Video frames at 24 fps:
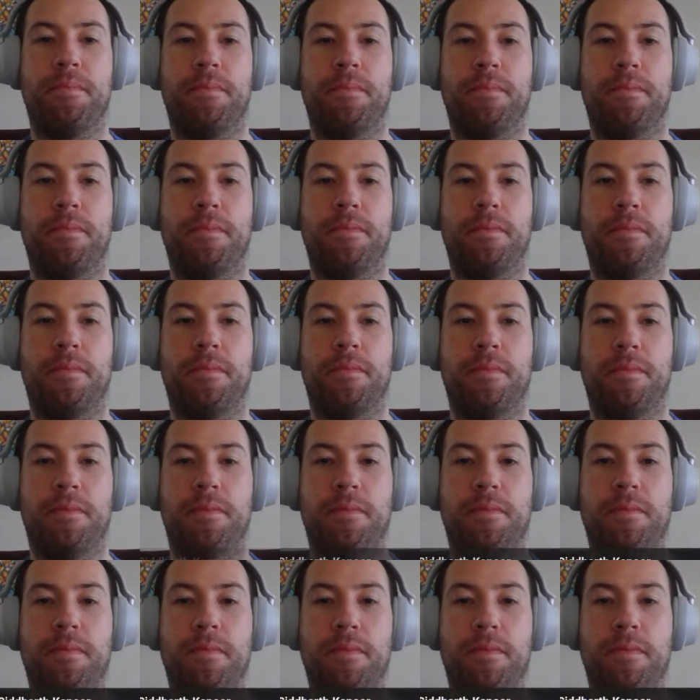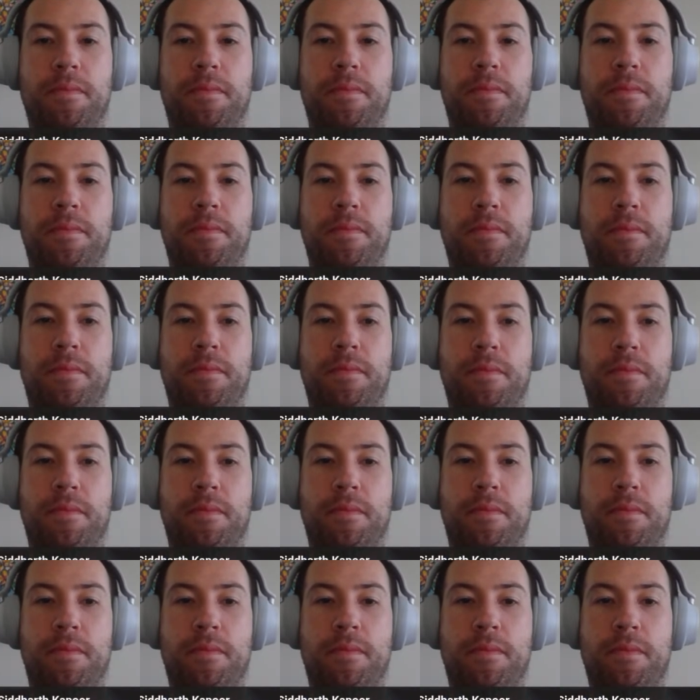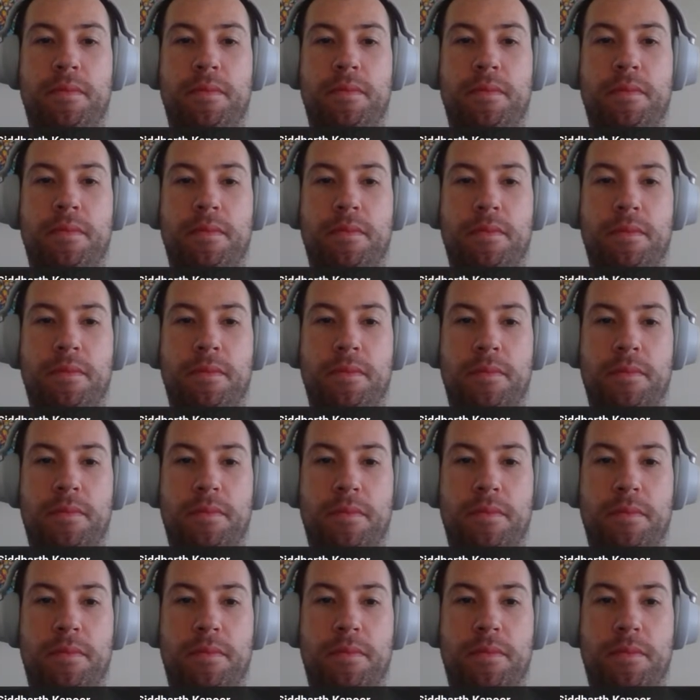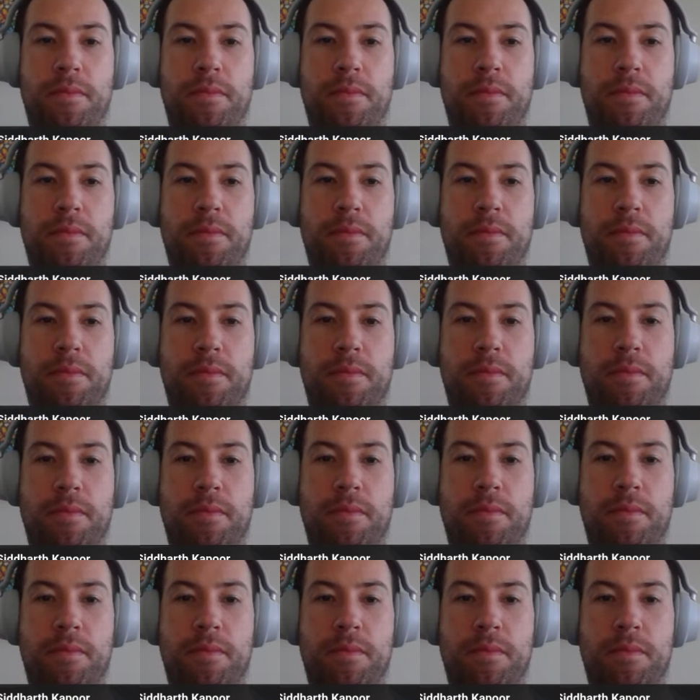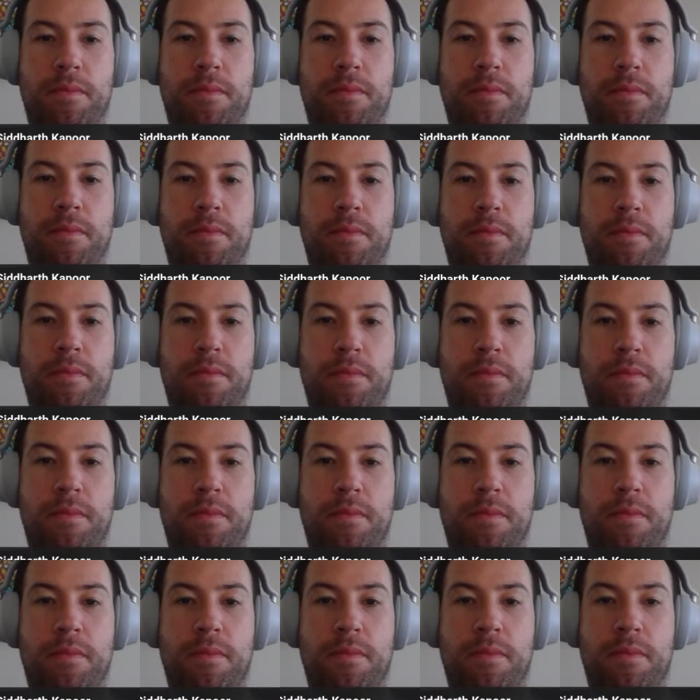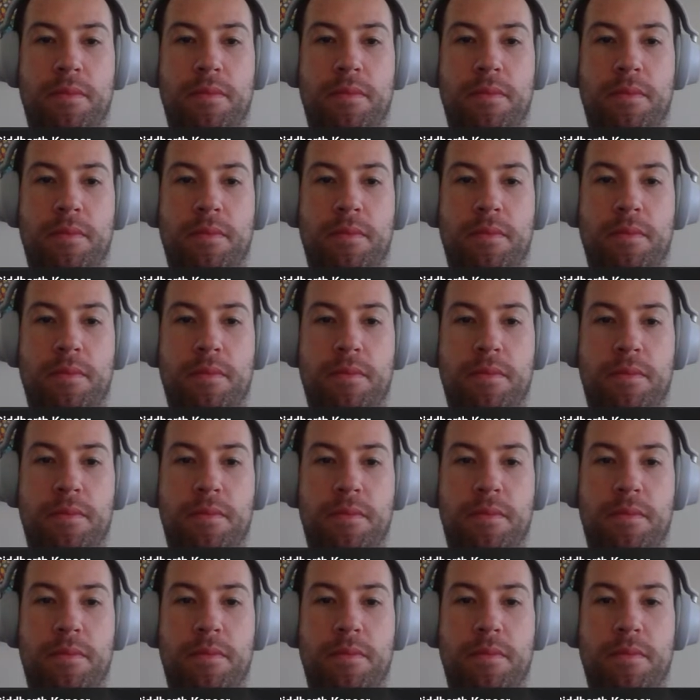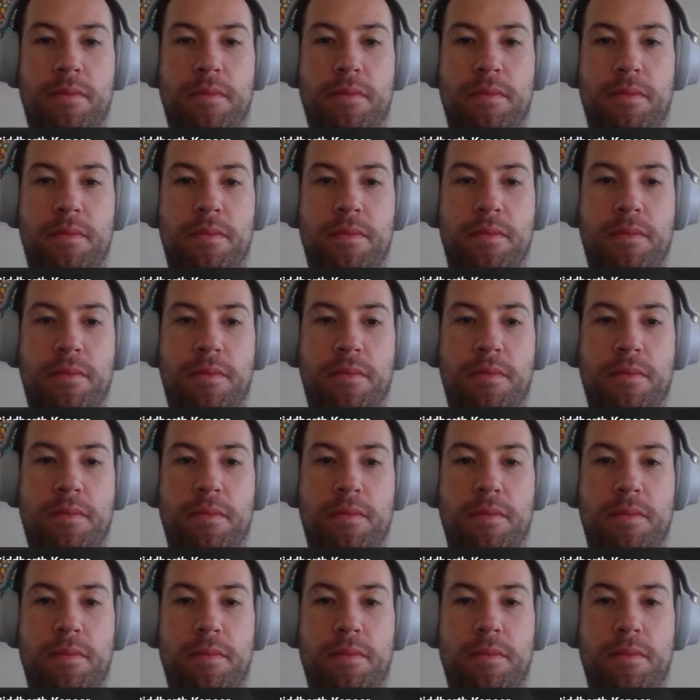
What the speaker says: This person isn't speaking.